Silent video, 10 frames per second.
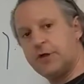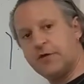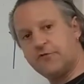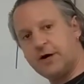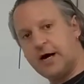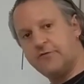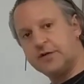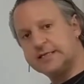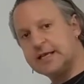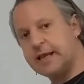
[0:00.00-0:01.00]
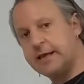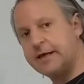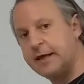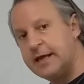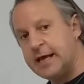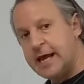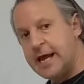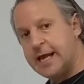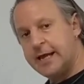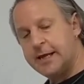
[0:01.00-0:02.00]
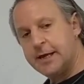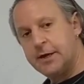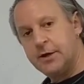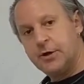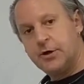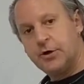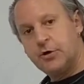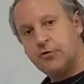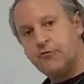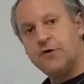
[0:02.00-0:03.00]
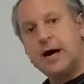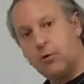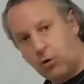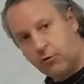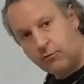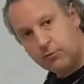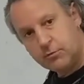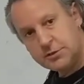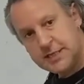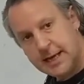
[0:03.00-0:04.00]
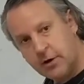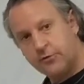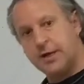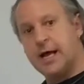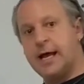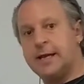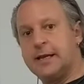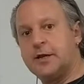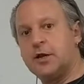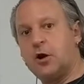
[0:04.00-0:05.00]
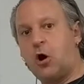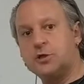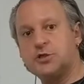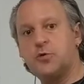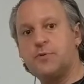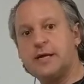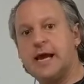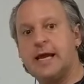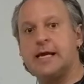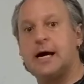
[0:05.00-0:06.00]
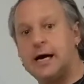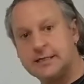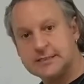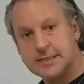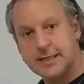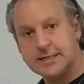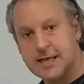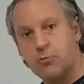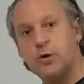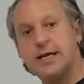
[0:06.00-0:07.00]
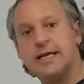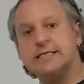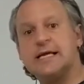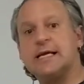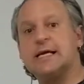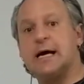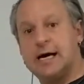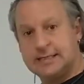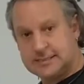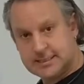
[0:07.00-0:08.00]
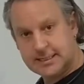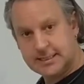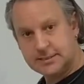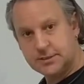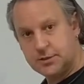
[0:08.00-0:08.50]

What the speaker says: that a vav can take a vowel sound and it could also be a consonant. And when it is a consonant,